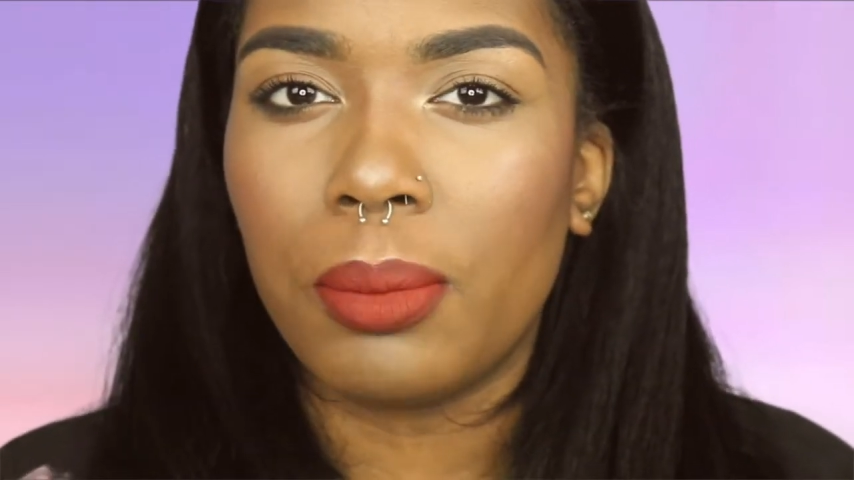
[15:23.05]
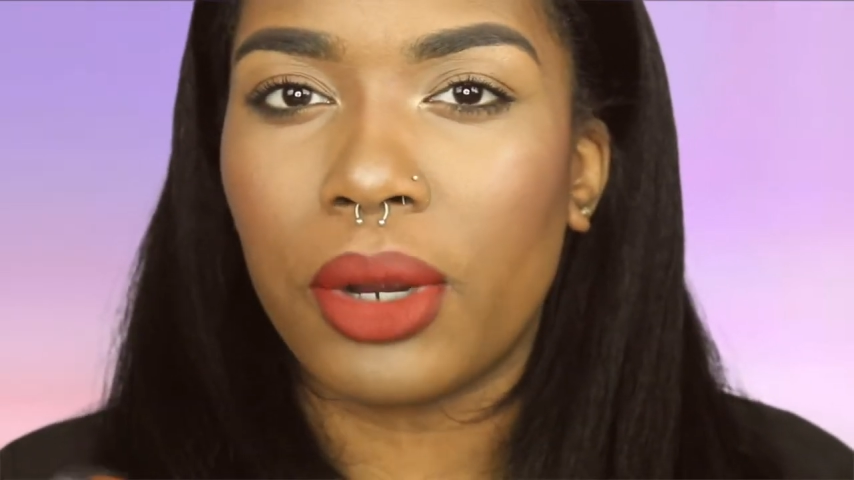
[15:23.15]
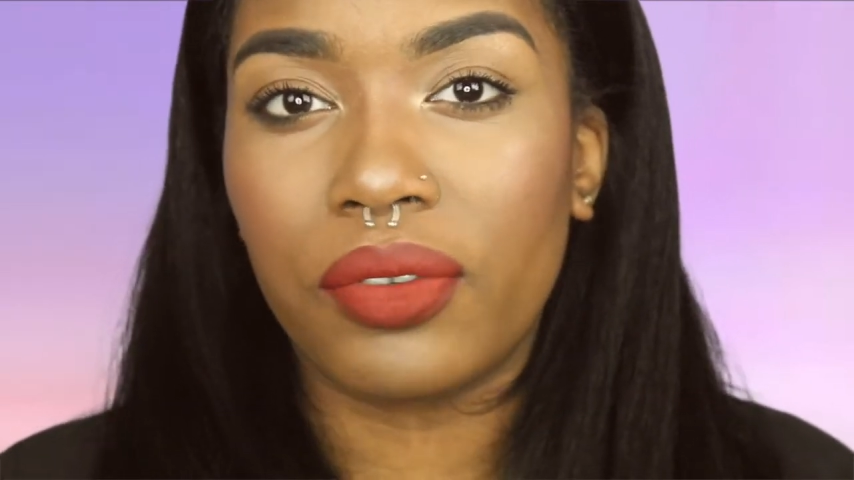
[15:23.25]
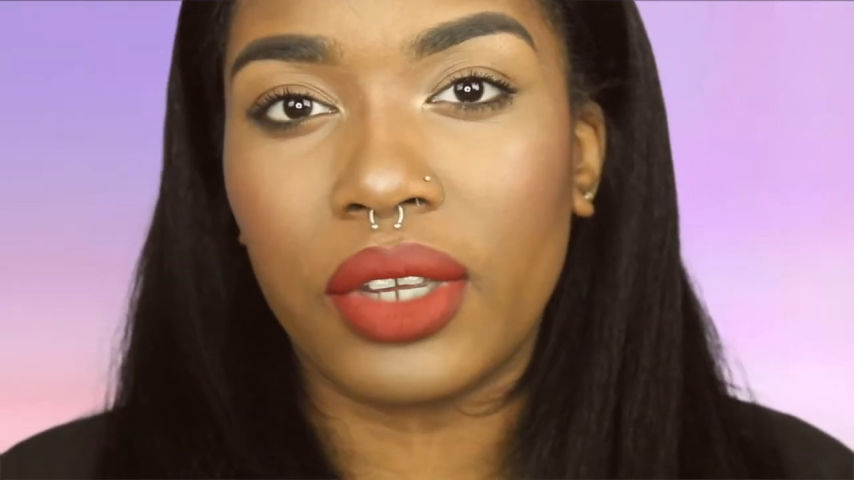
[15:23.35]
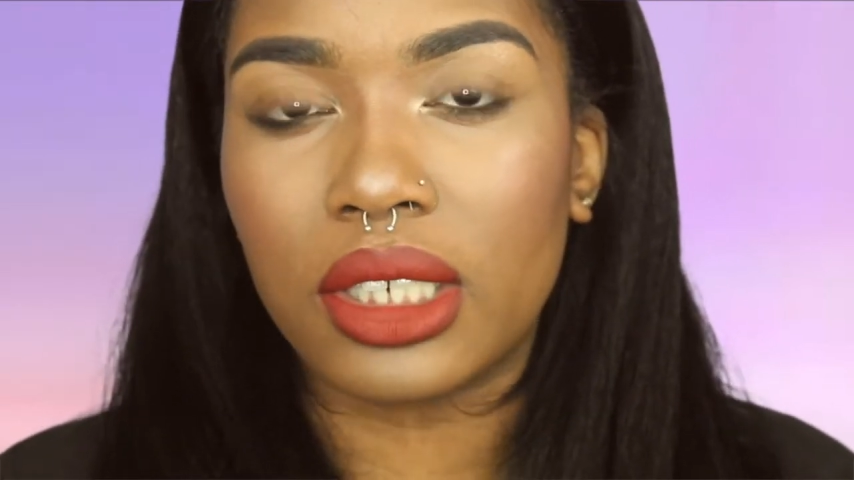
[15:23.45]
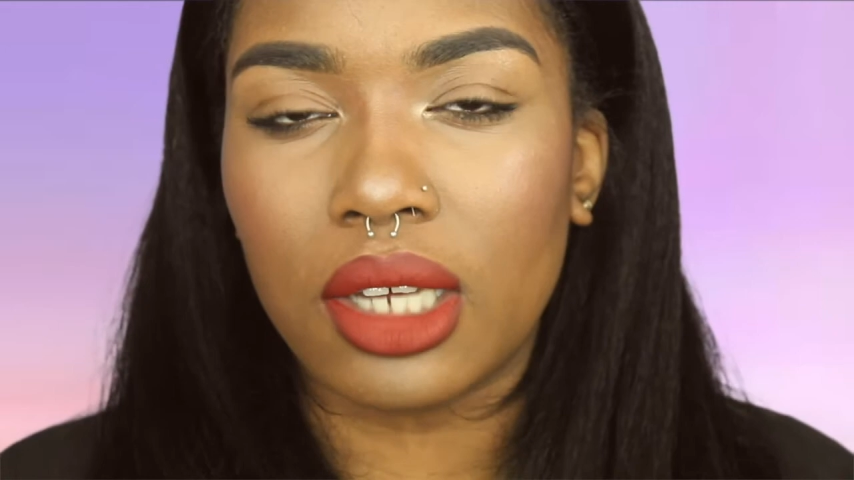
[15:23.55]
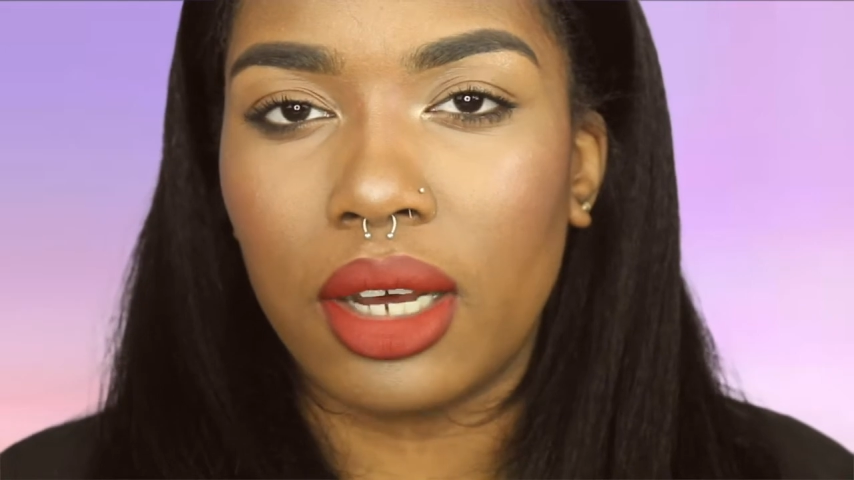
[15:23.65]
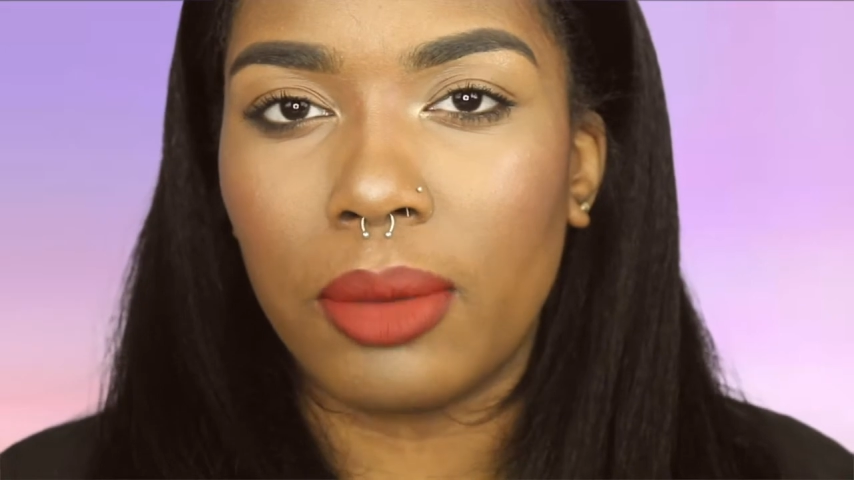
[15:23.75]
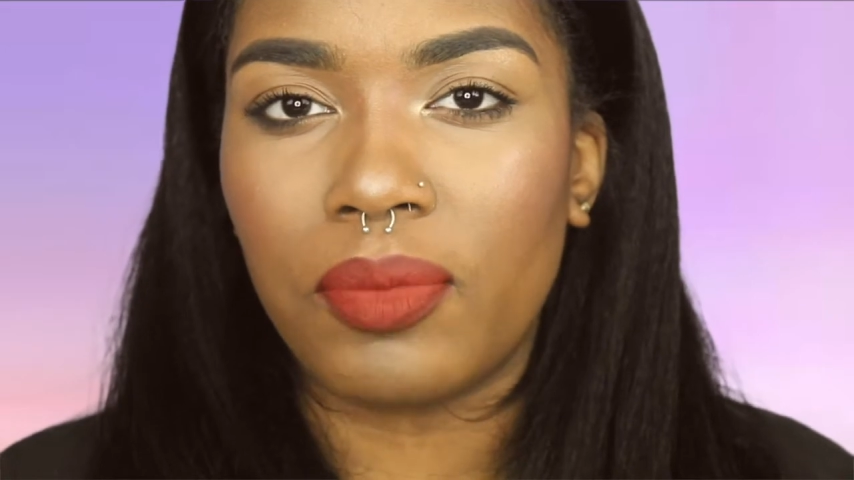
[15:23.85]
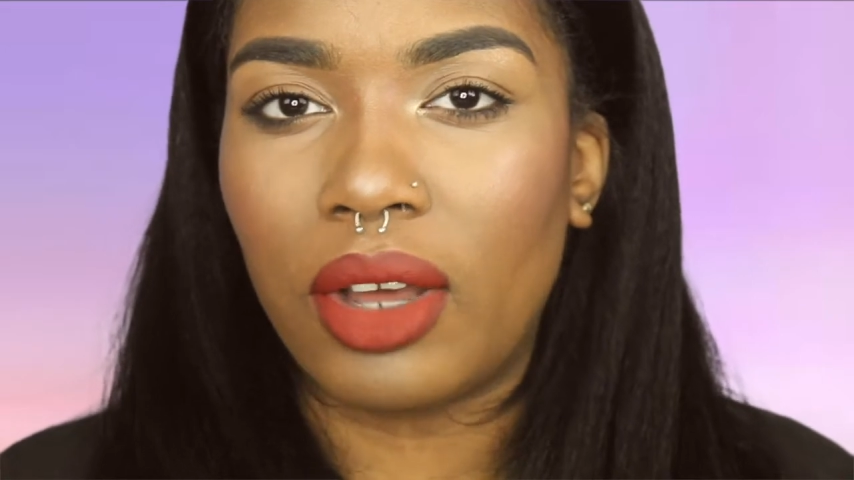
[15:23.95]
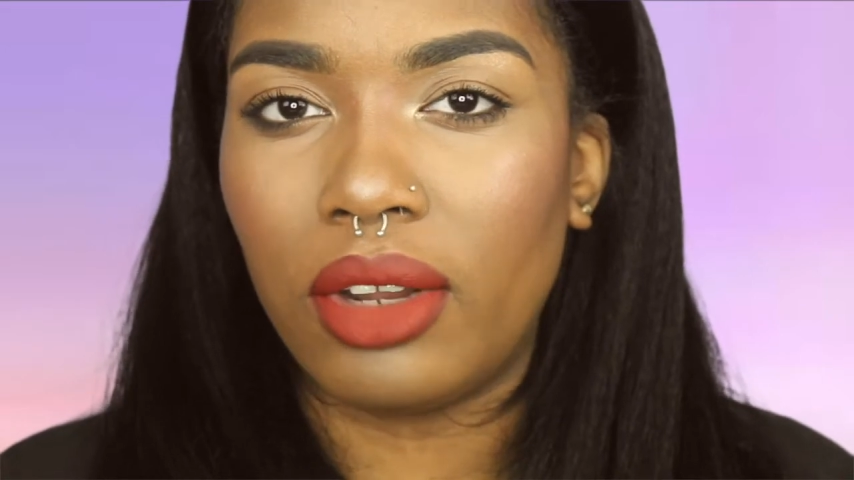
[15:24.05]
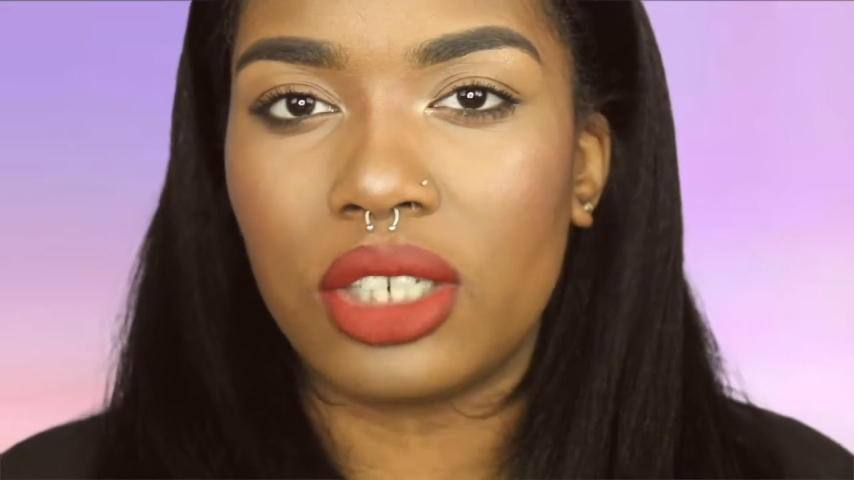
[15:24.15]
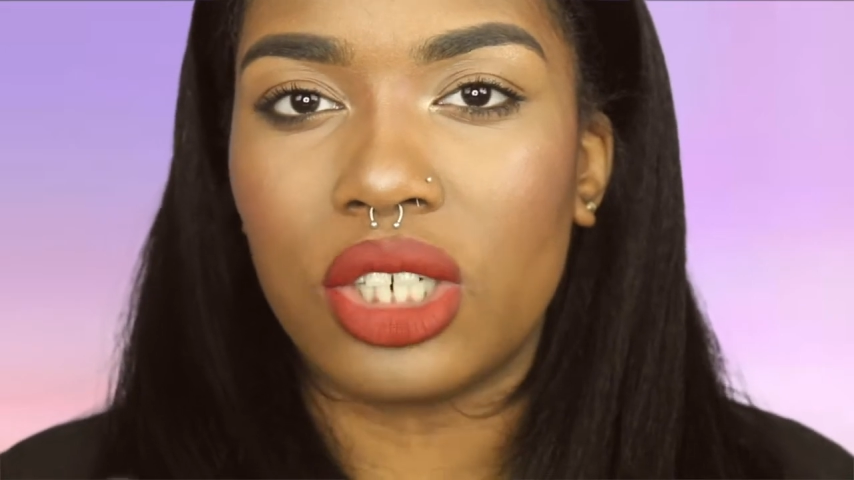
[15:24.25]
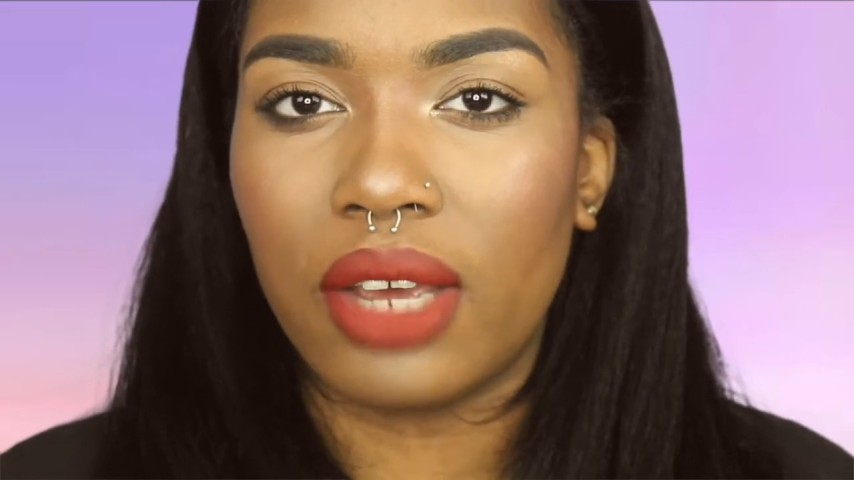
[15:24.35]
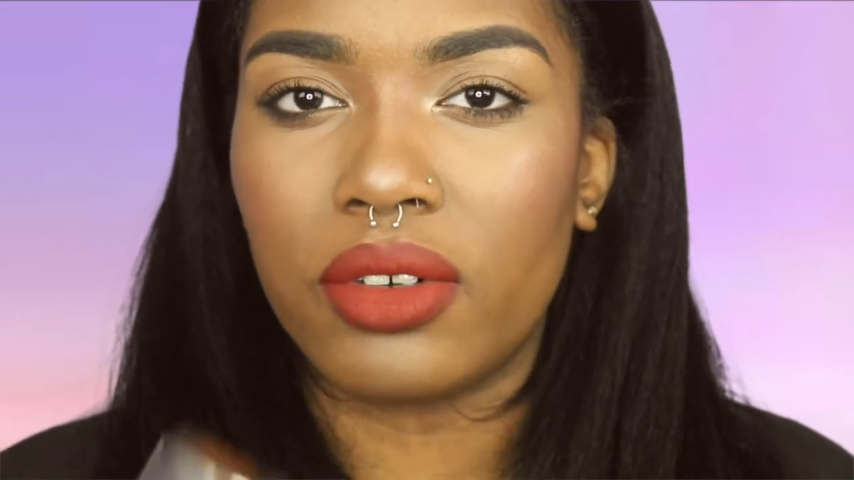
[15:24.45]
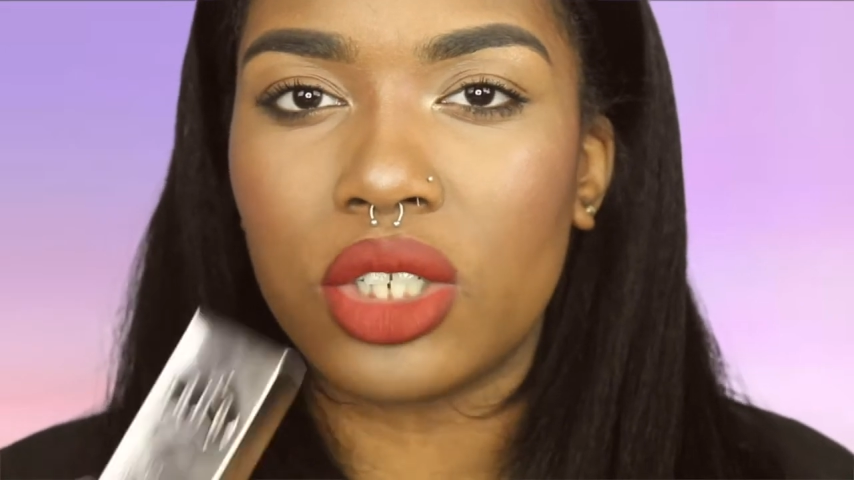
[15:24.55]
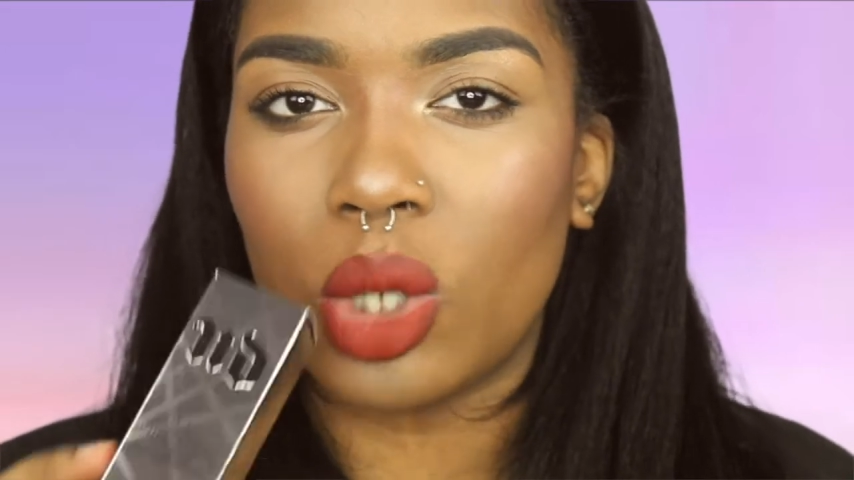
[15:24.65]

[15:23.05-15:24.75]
foundation ever,